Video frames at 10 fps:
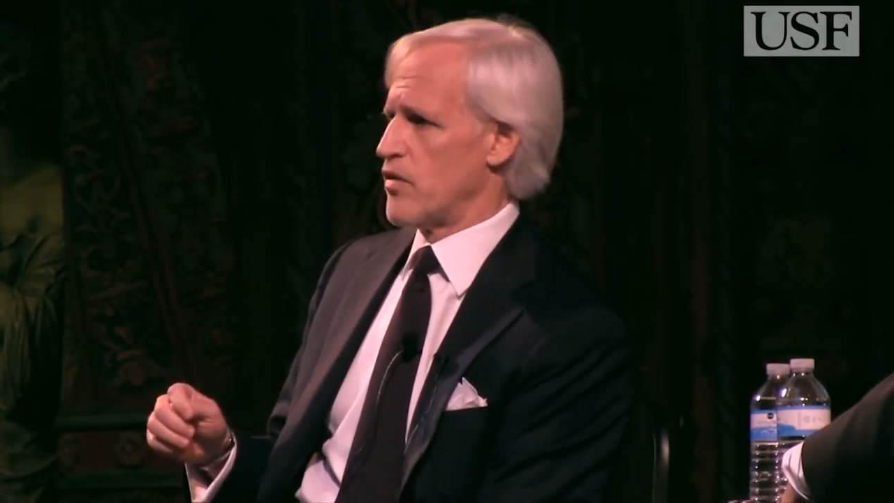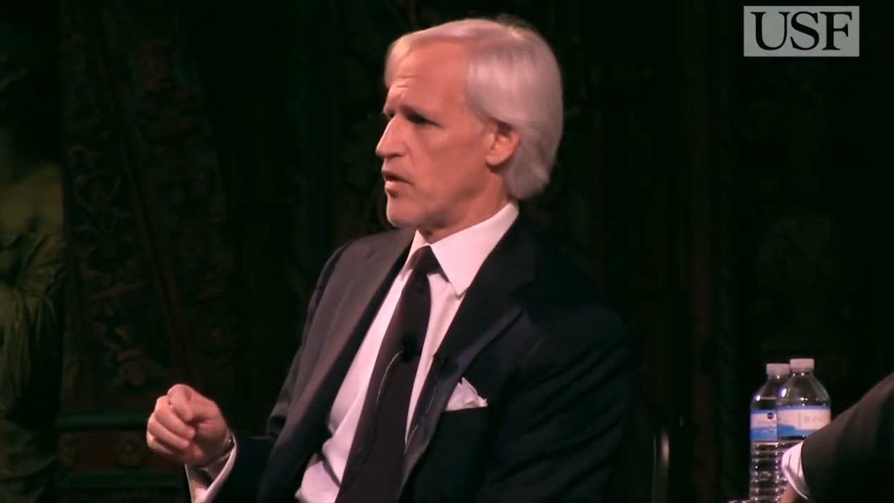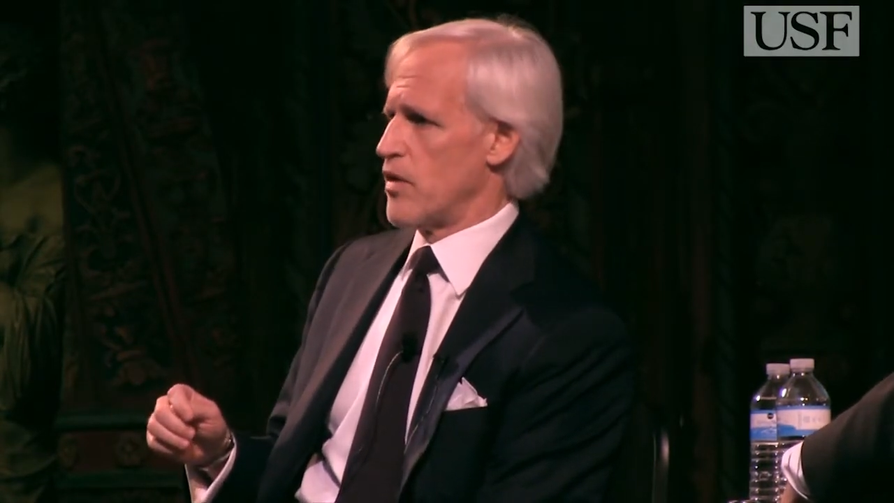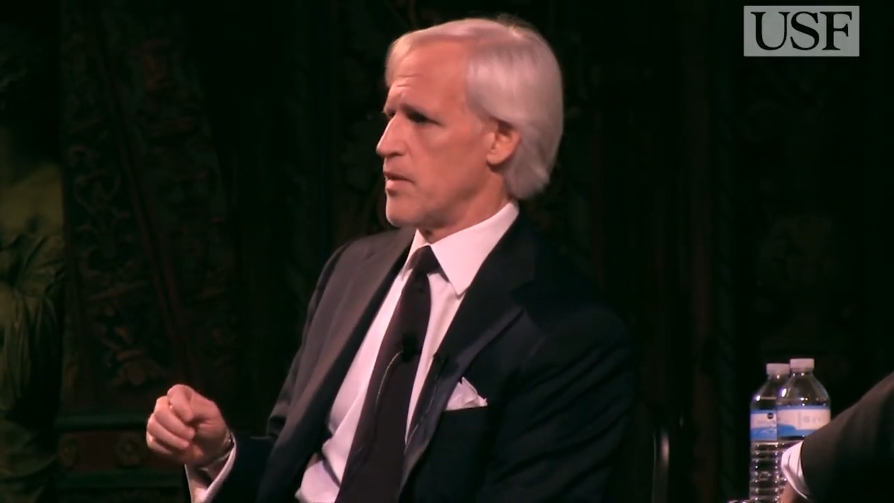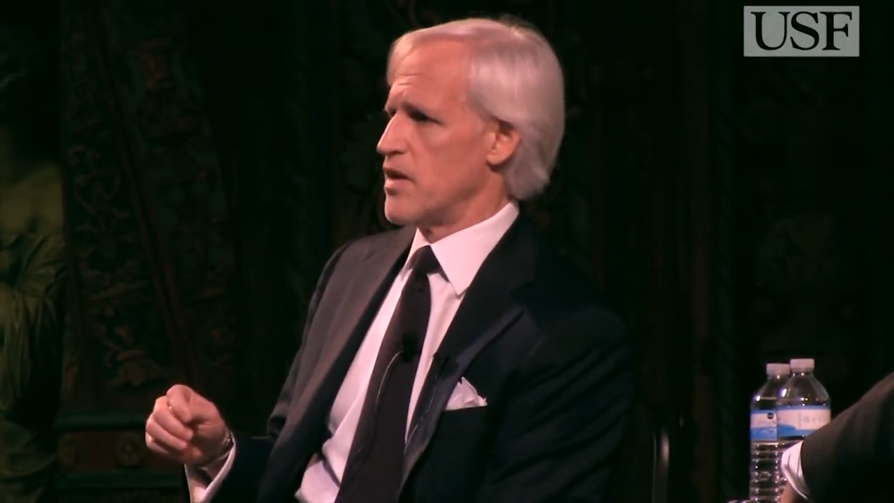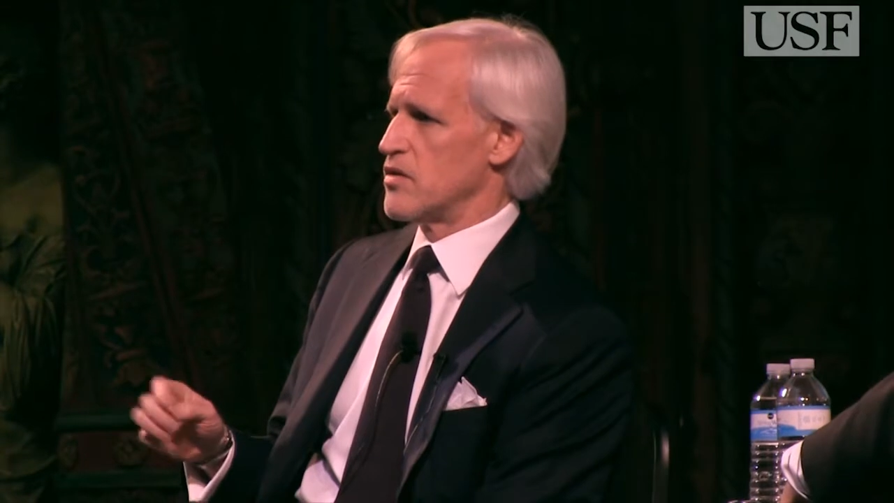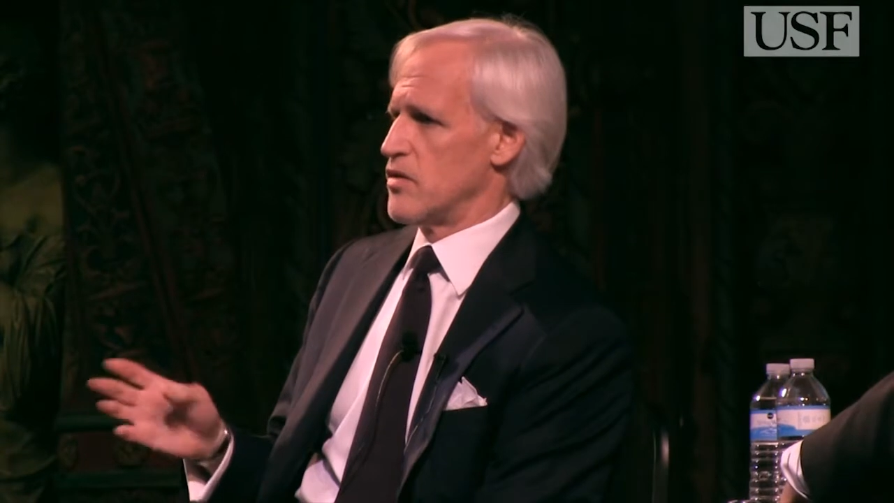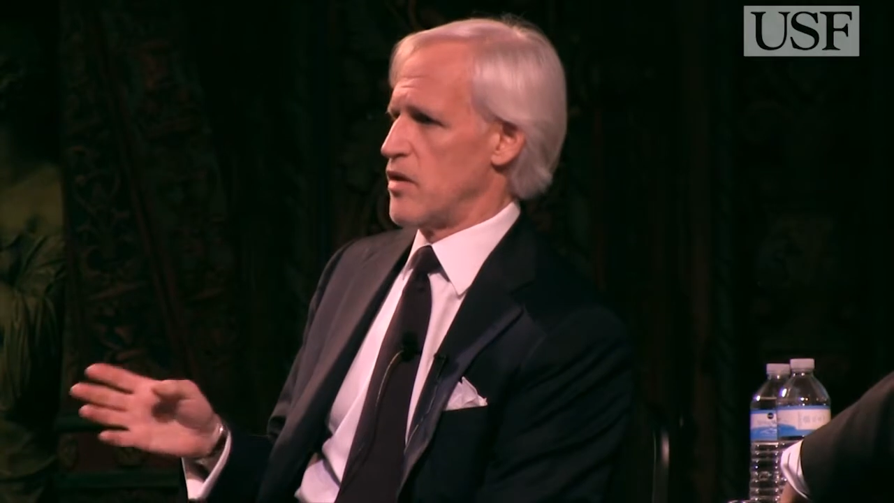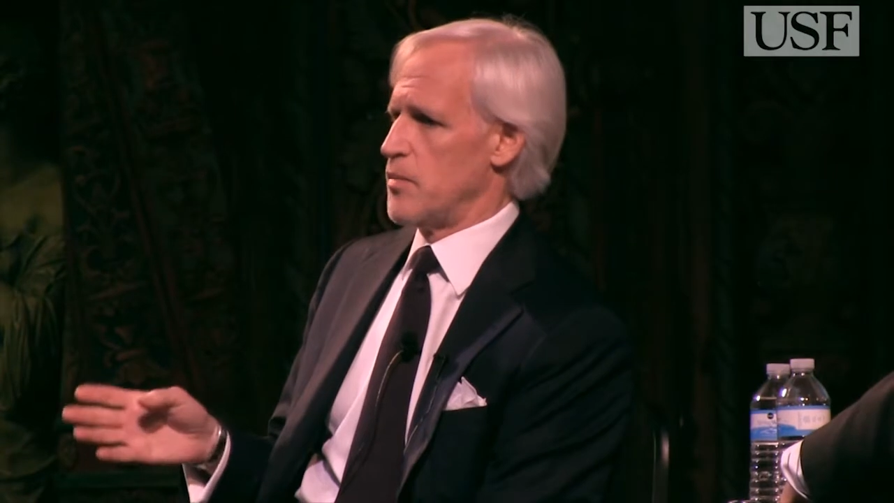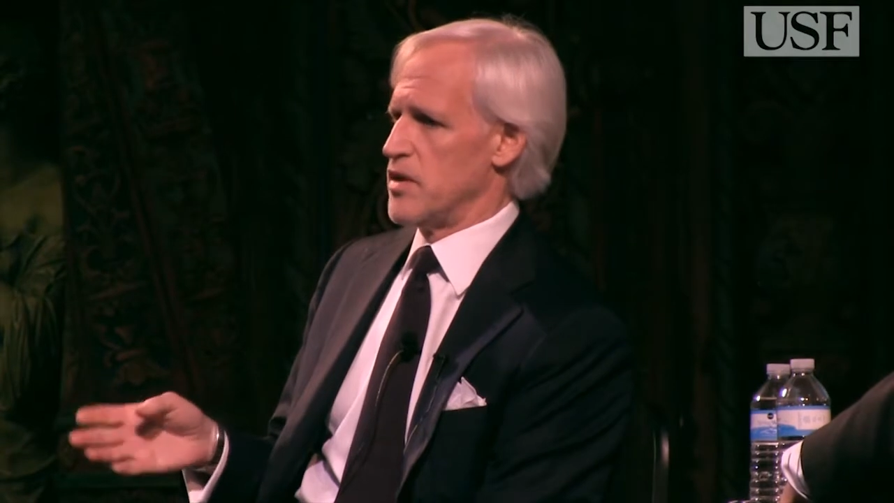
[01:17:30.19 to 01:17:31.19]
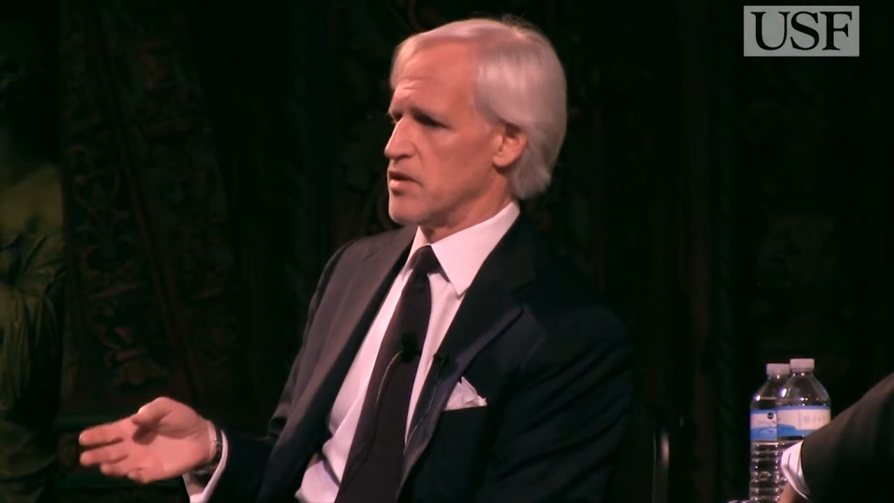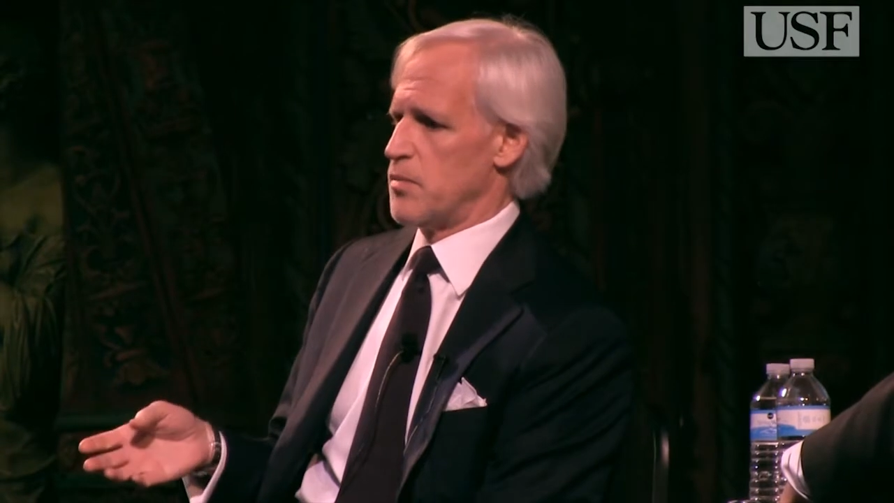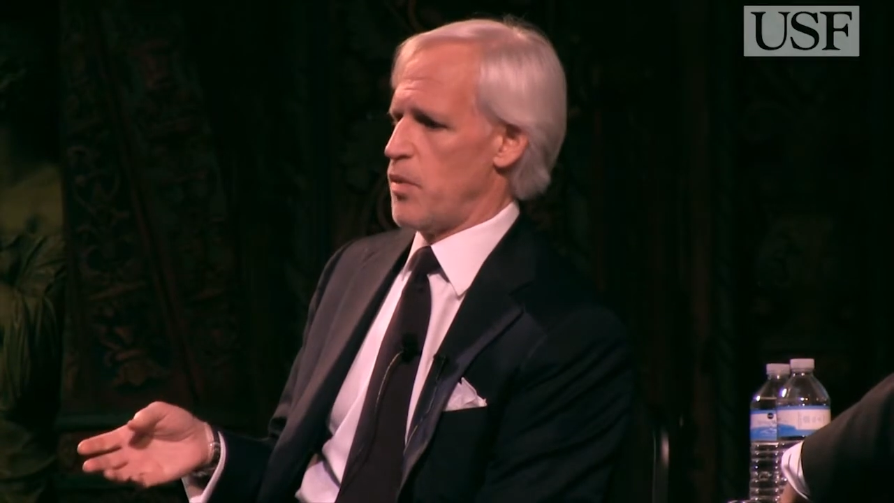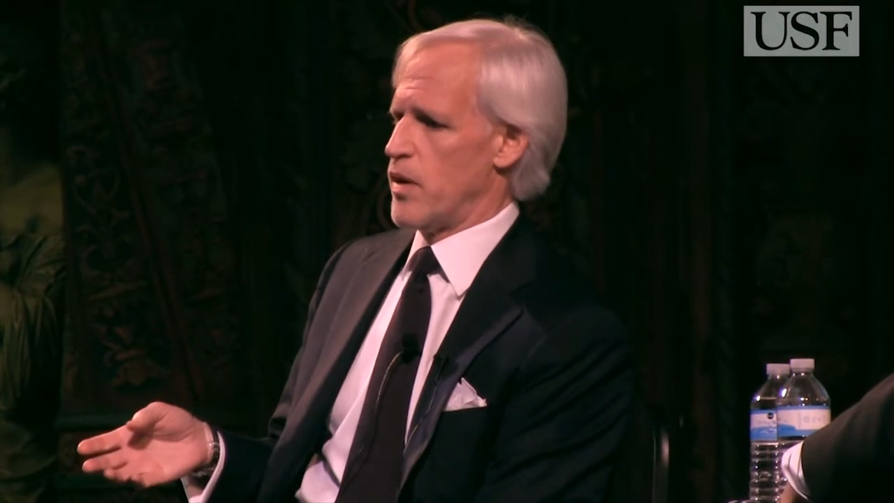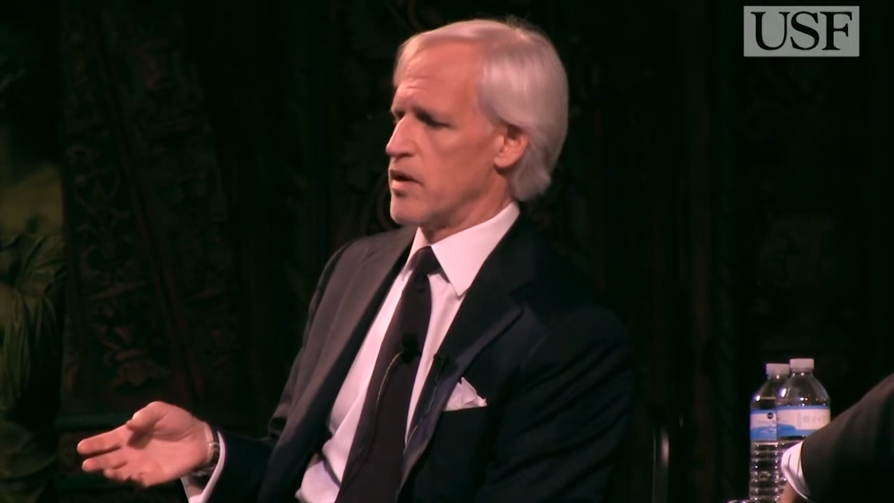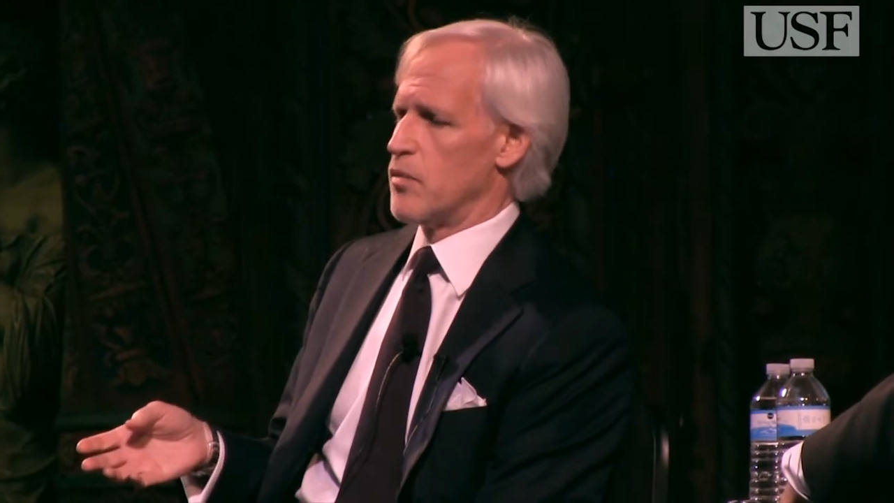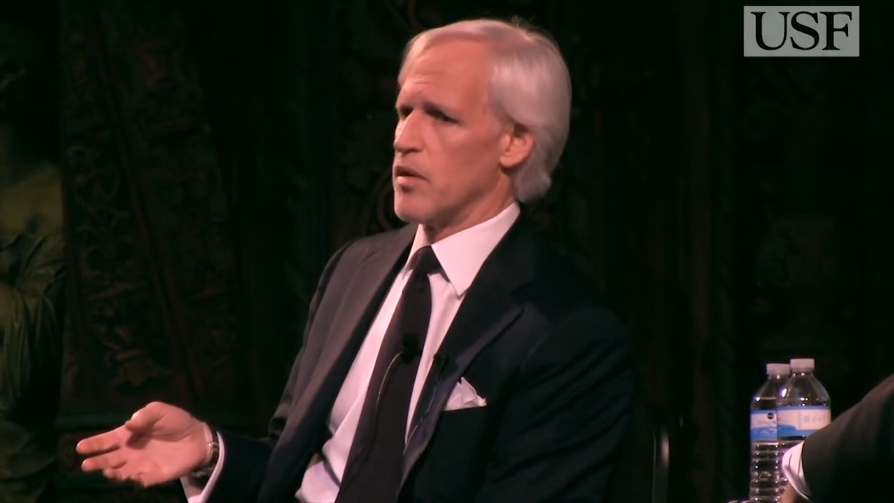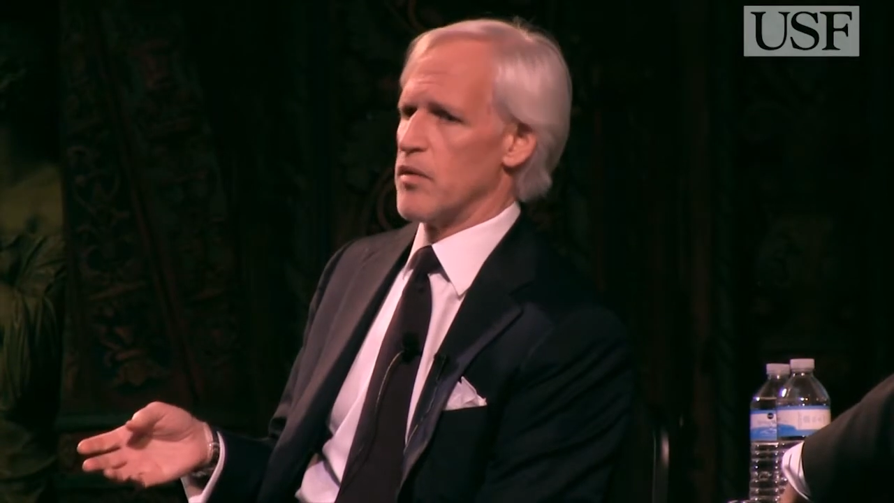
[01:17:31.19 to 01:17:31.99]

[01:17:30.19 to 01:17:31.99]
than 30 minutes, so don't be disappointed.